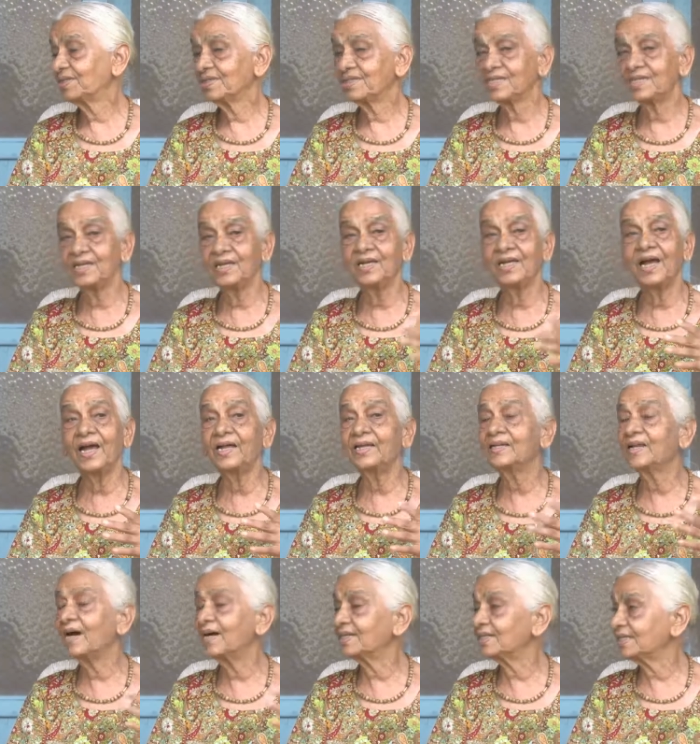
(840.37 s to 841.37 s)
She had
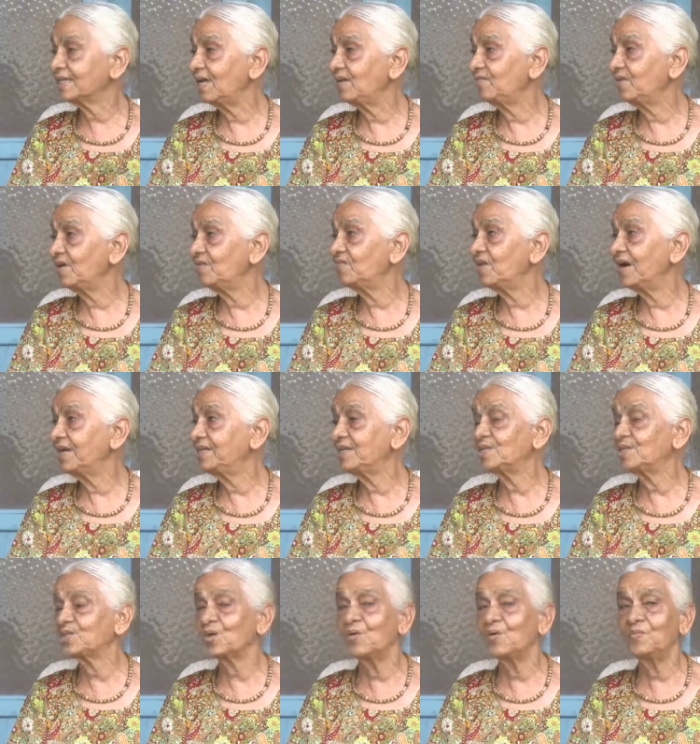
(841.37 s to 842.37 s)
herself
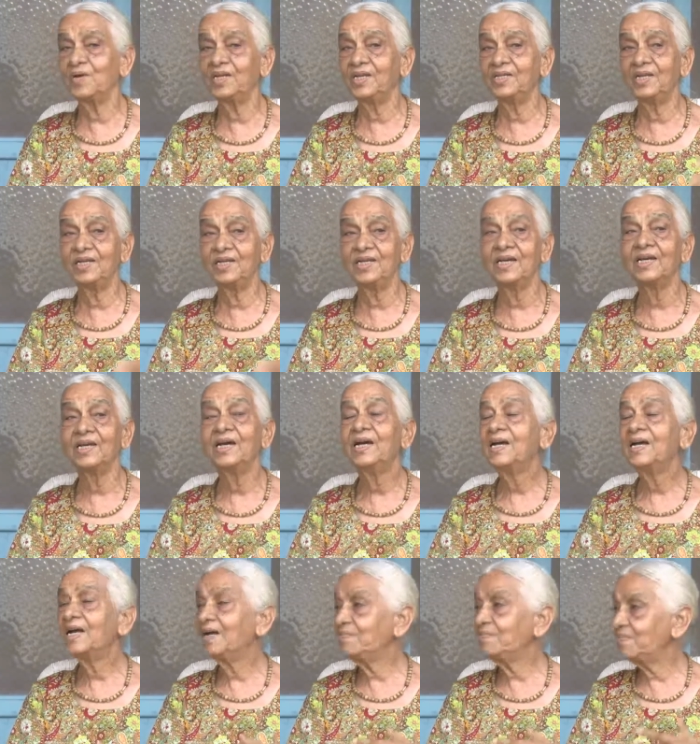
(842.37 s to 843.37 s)
invited so many,
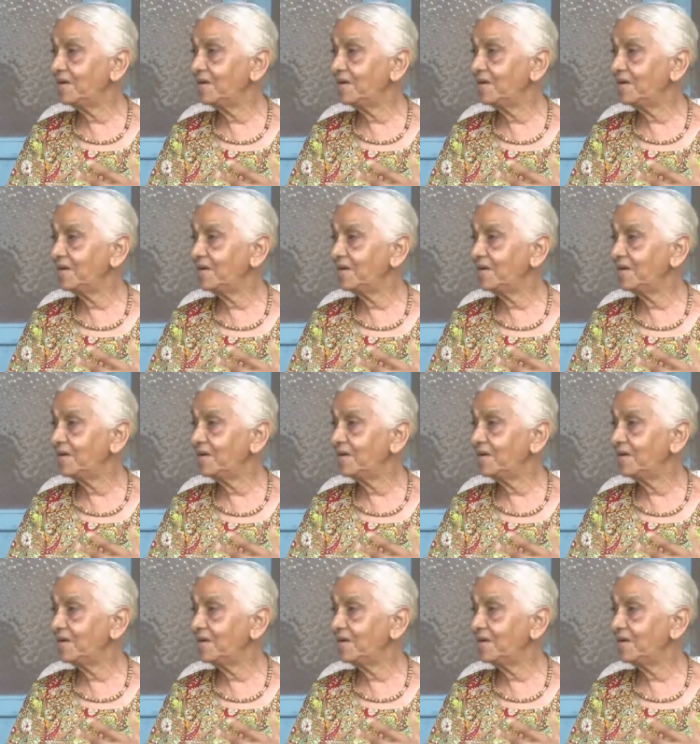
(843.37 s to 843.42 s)
and